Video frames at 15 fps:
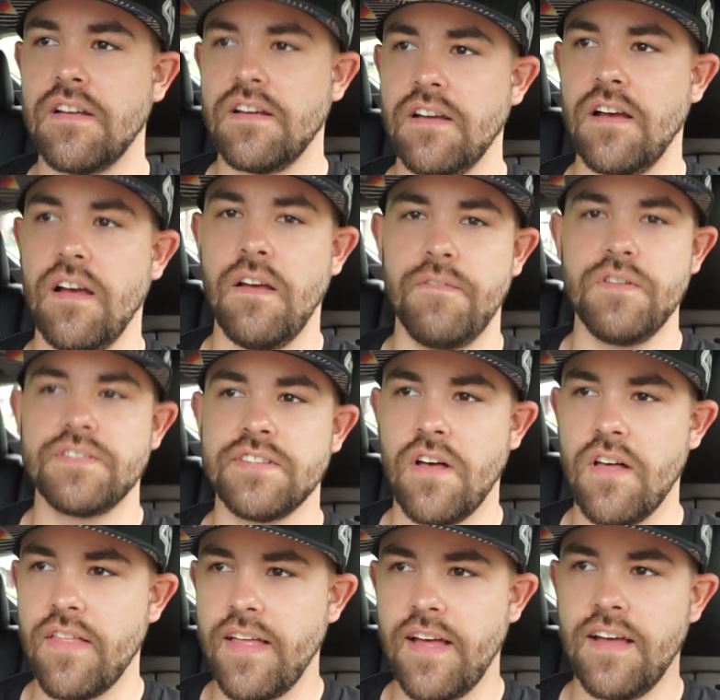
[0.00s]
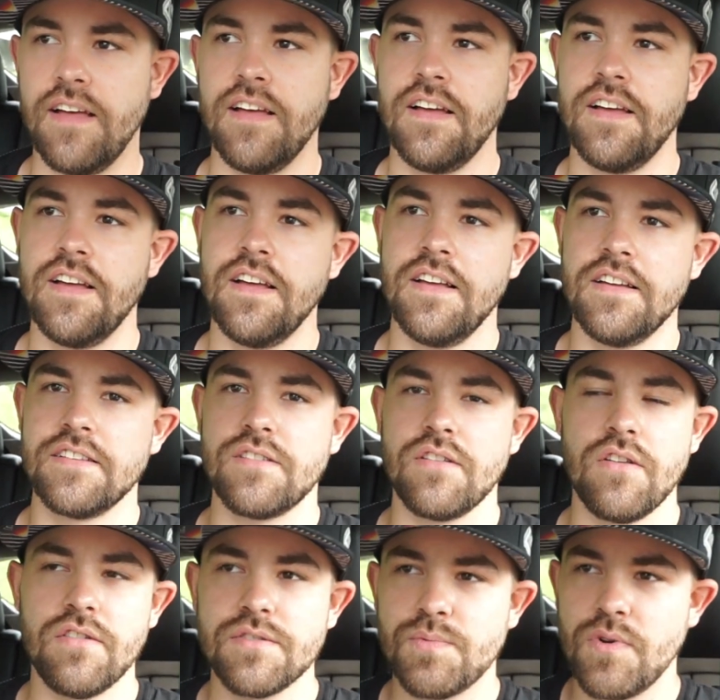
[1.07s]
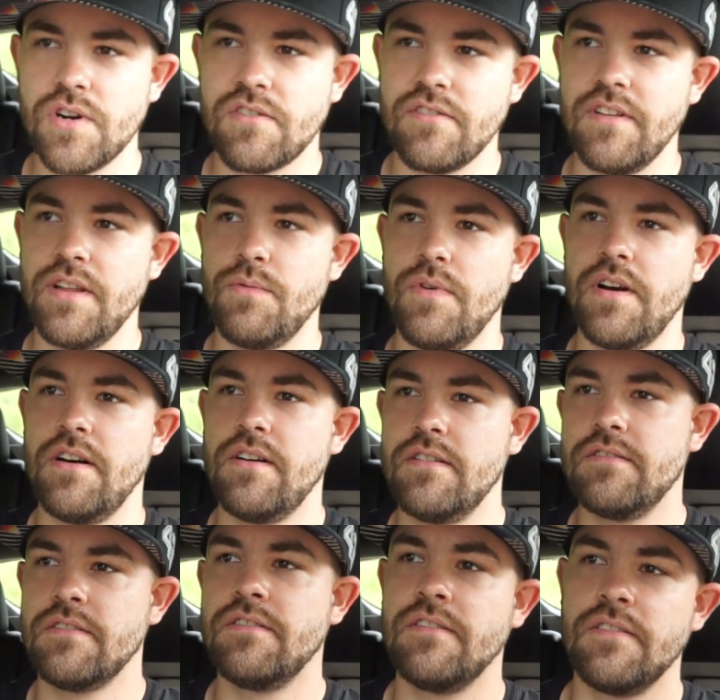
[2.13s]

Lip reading: if you saw that. So those work really well.